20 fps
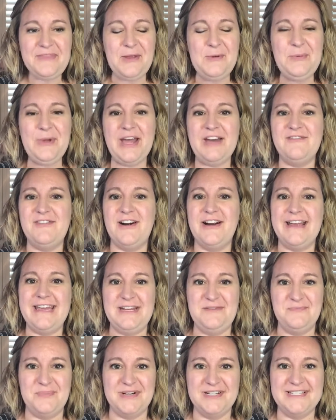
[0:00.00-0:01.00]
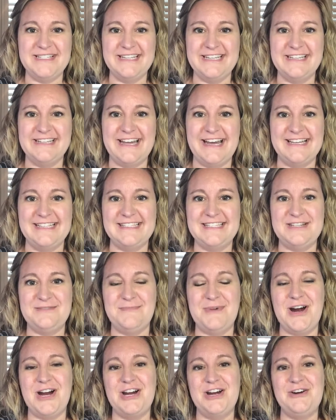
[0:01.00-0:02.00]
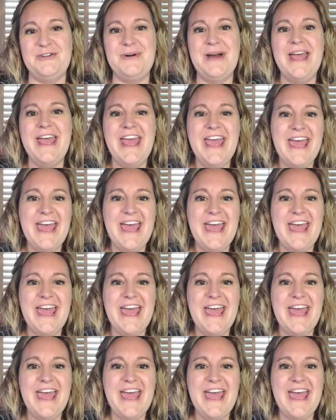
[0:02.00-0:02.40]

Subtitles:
We have our in-person class tomorrow,